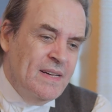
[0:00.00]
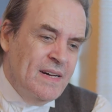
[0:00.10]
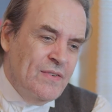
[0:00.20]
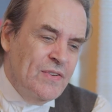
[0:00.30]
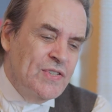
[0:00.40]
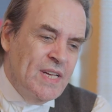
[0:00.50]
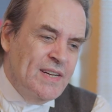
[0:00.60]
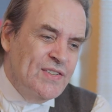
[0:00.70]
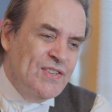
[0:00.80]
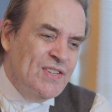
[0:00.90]
Our
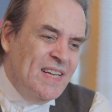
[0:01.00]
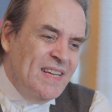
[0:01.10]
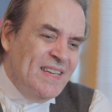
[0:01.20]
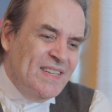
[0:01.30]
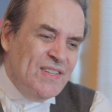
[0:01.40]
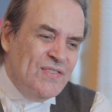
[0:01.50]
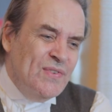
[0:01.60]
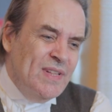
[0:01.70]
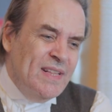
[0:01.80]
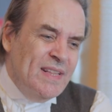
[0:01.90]
research is in
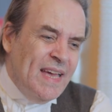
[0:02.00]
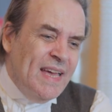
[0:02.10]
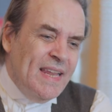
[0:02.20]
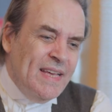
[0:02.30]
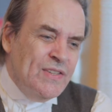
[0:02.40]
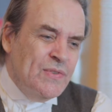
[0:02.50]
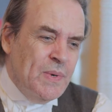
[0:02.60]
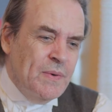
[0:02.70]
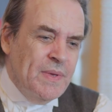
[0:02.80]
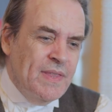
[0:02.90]
really areas
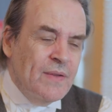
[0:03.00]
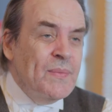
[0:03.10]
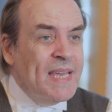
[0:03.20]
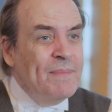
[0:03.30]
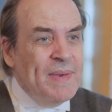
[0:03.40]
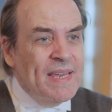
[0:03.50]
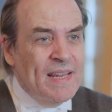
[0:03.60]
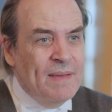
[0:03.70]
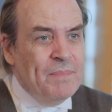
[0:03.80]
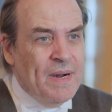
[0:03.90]
where we think we can make
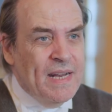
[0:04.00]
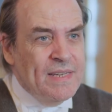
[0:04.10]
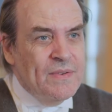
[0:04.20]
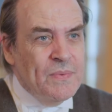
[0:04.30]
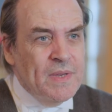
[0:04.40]
an impact,